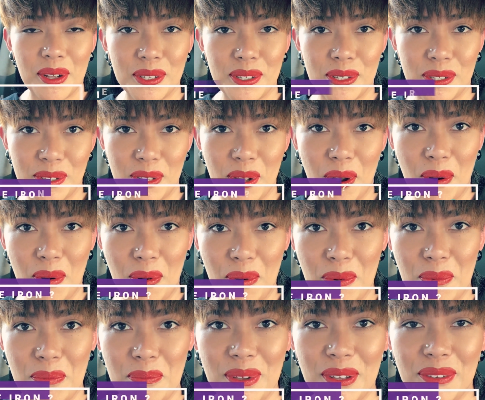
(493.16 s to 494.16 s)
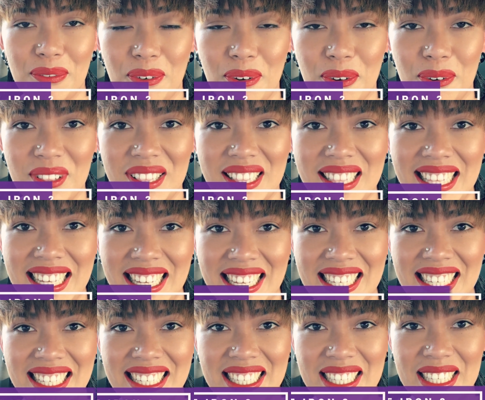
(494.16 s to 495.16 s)
So before
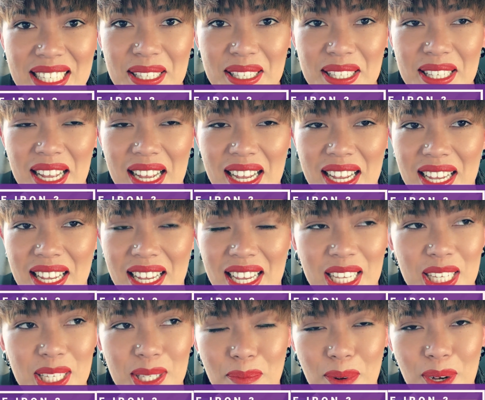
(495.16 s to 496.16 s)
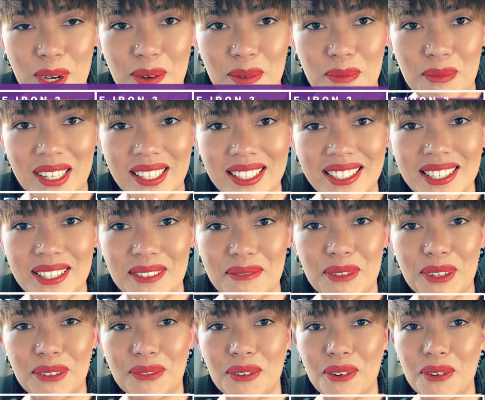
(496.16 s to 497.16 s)
this experiment,
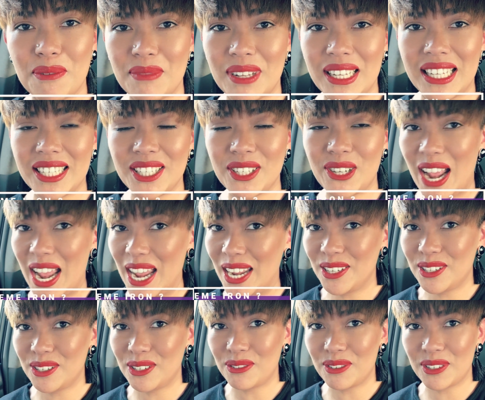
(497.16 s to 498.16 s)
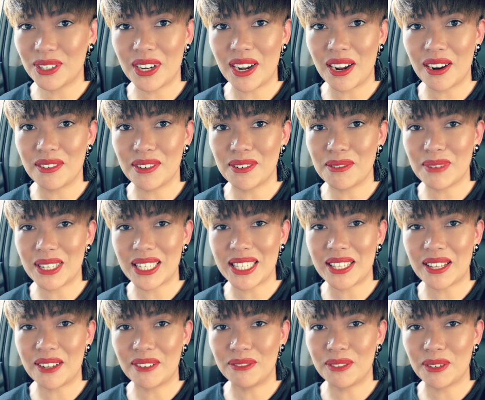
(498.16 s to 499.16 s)
before me trying to recover
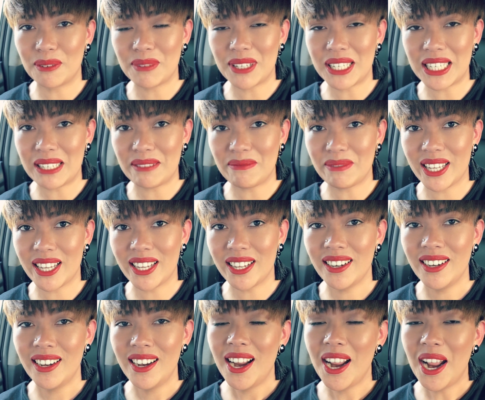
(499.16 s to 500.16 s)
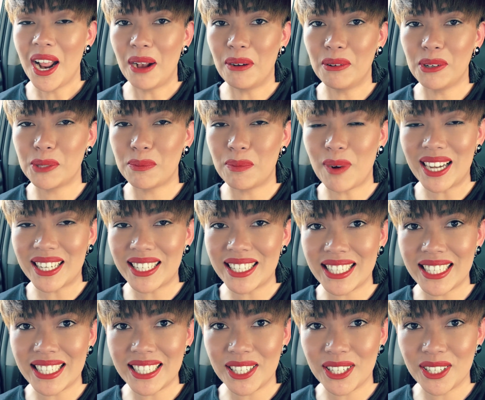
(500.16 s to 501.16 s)
myself from anemia, I was
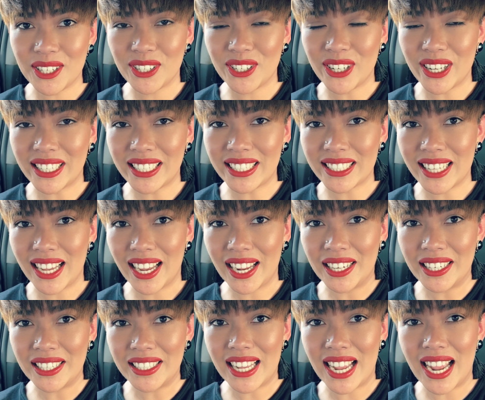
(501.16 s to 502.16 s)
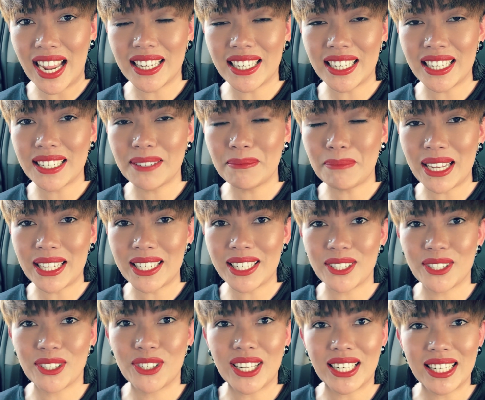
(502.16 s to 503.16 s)
practicing ketogenic diet, and in my
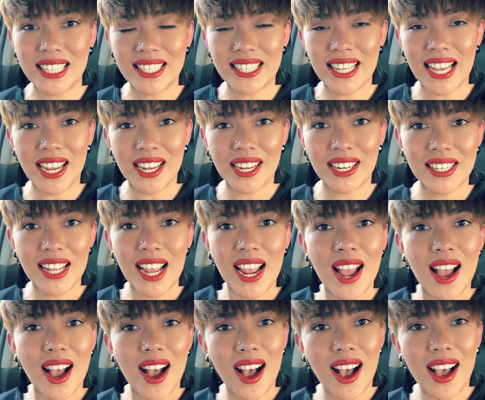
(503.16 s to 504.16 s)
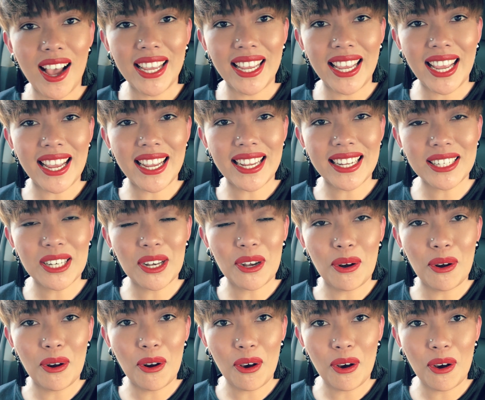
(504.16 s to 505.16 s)
ketogenic diet I ate
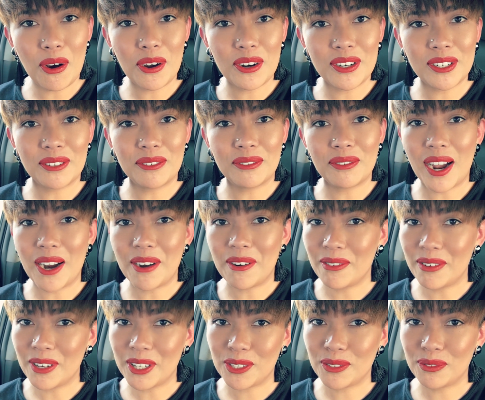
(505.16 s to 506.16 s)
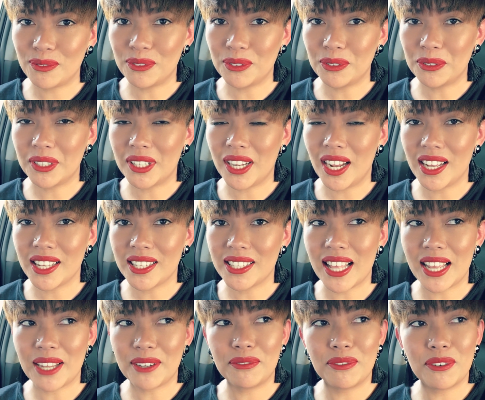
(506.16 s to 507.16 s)
lot of iron rich food, guys,
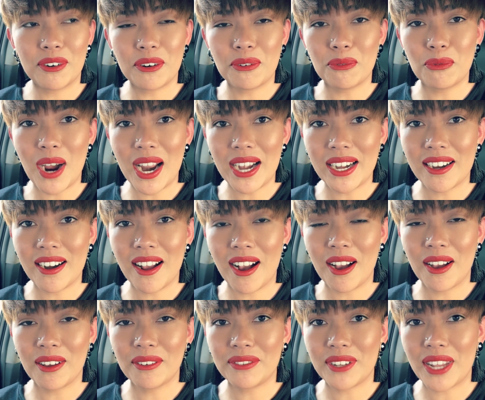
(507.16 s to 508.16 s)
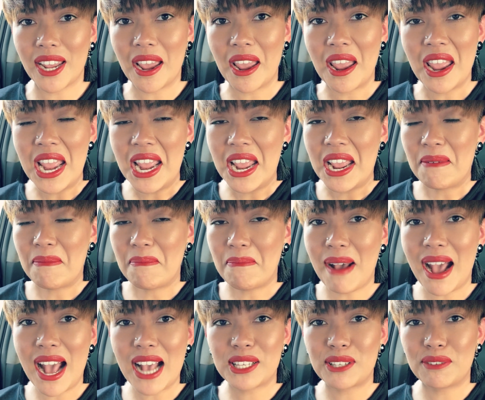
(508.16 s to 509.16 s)
like for 1.5 years,
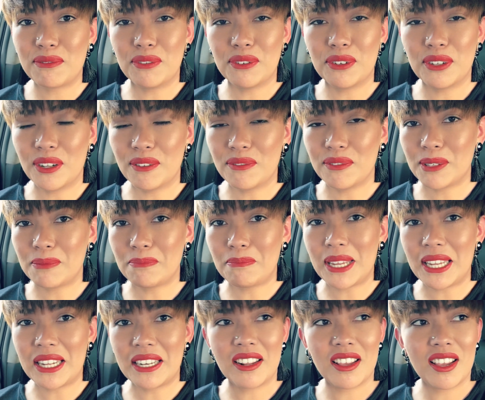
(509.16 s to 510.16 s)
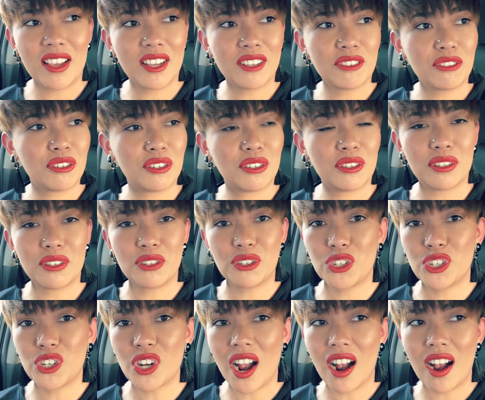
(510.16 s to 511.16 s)
bags full of spinach,
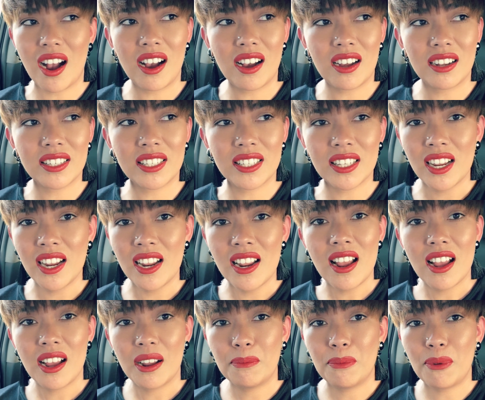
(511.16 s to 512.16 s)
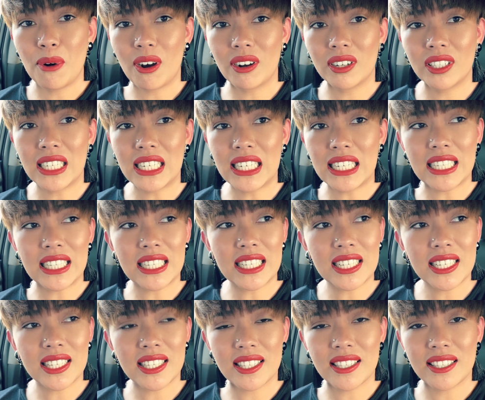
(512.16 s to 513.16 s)
shallots,
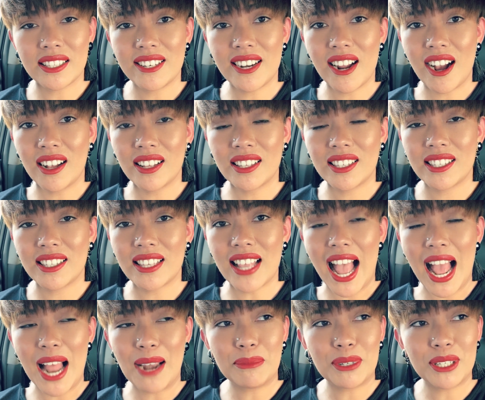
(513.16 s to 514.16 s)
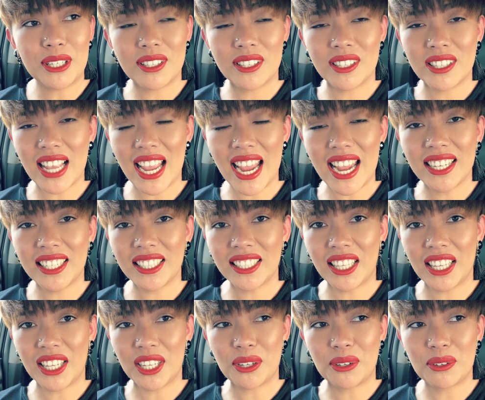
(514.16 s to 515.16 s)
broccolis, nuts, almonds,
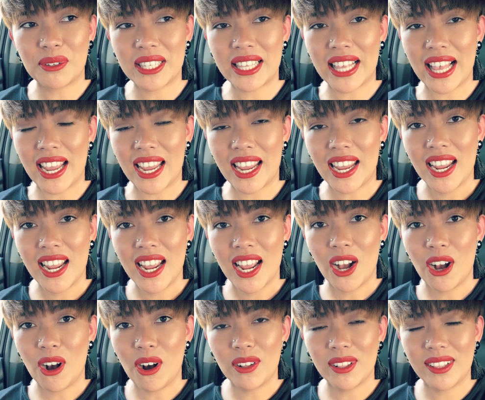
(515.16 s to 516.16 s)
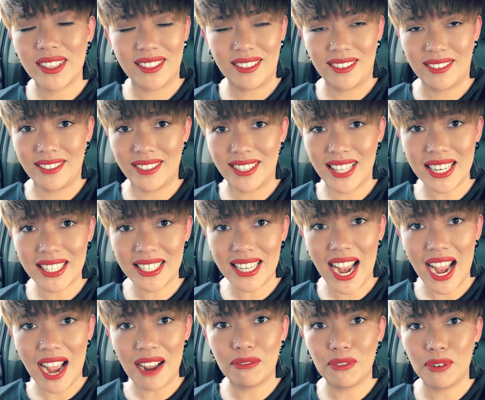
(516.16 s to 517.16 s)
anything you say that
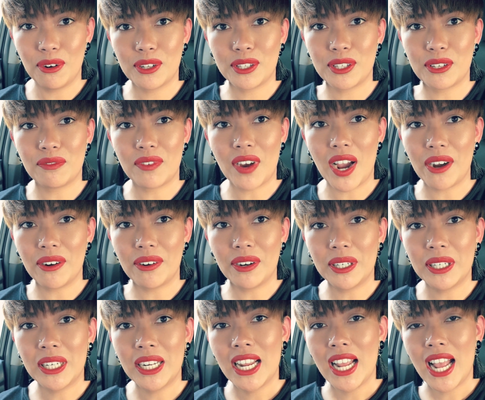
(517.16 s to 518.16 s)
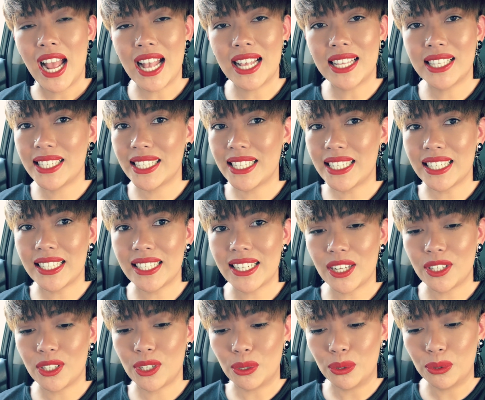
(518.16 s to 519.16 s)
have loads of iron, and
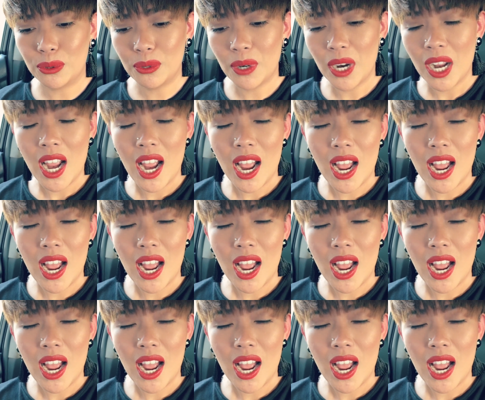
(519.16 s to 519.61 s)
stigna too,